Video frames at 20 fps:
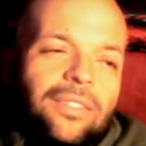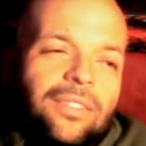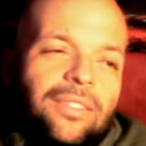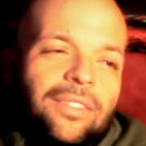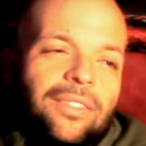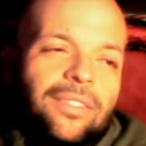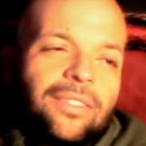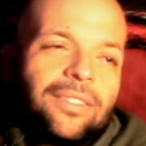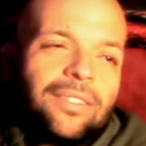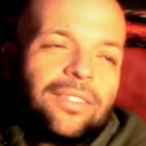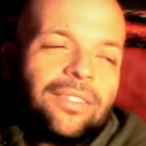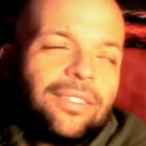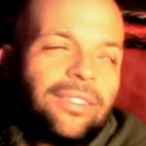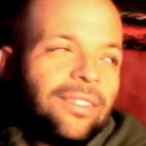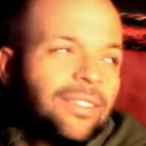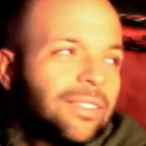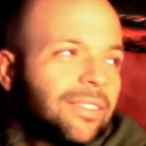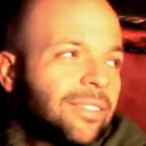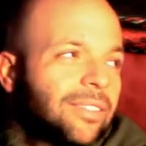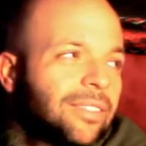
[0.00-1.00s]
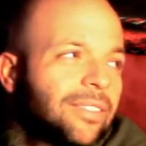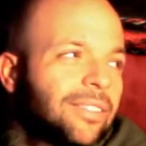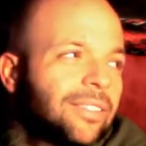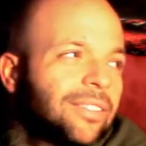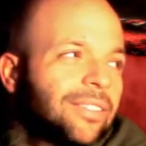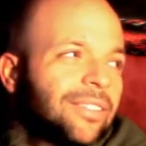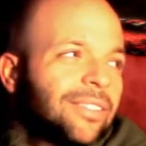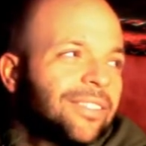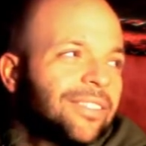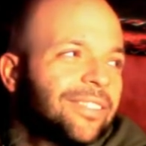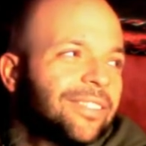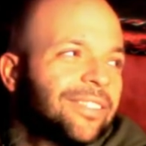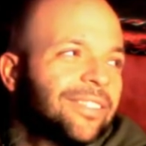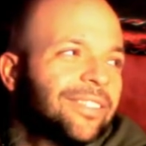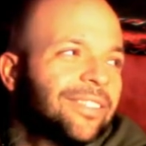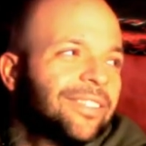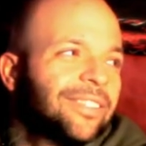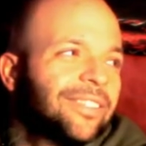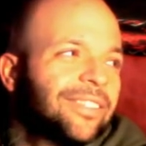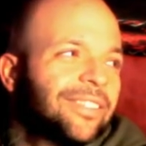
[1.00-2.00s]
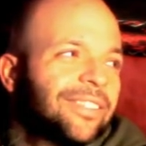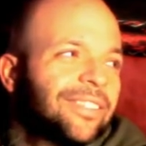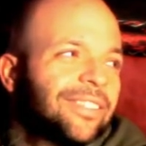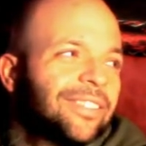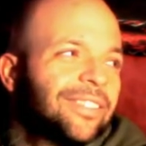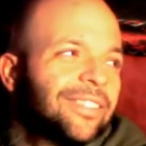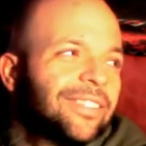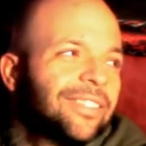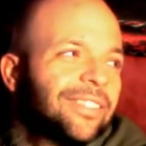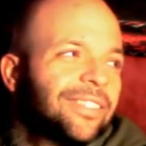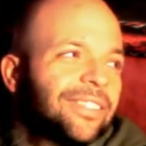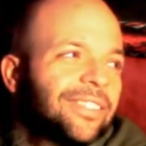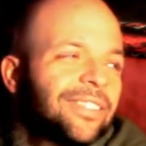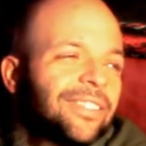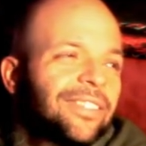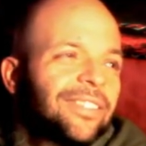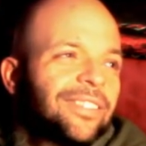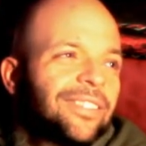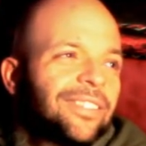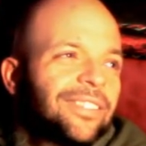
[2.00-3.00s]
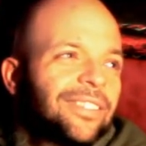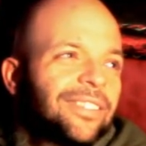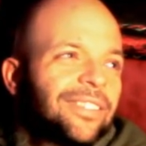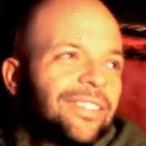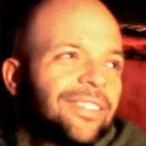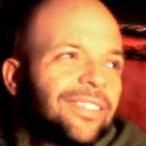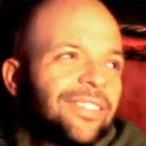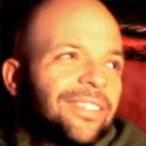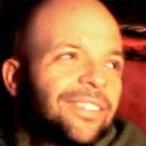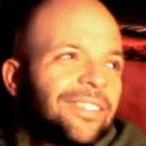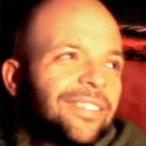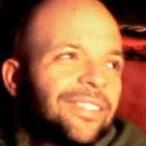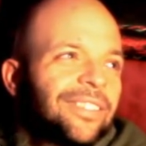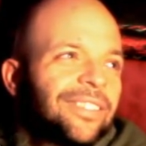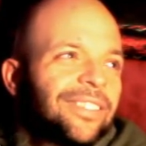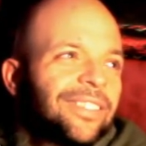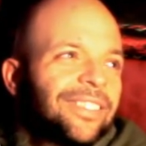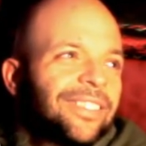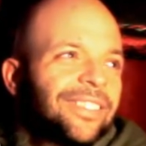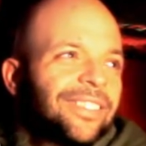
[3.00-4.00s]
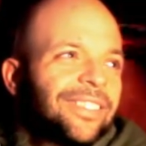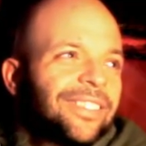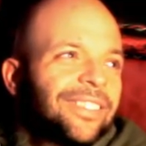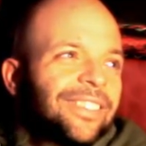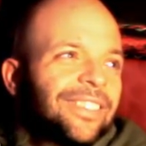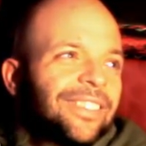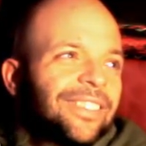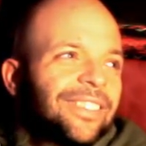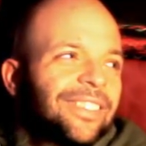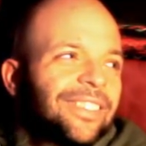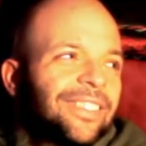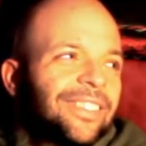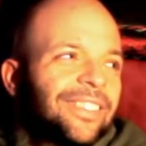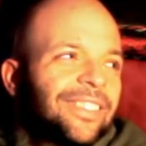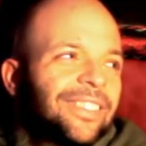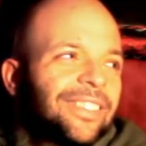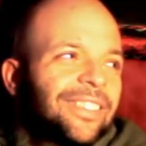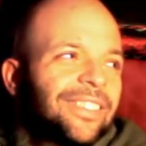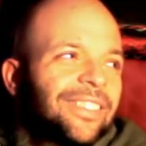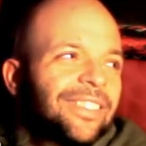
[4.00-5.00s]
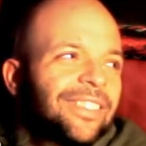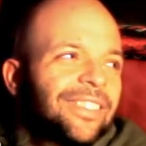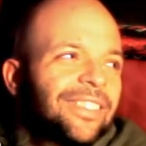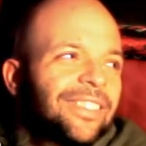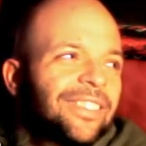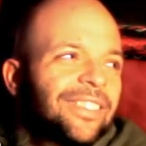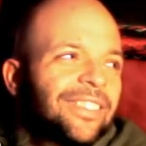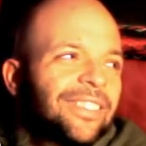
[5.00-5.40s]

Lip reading: (silent)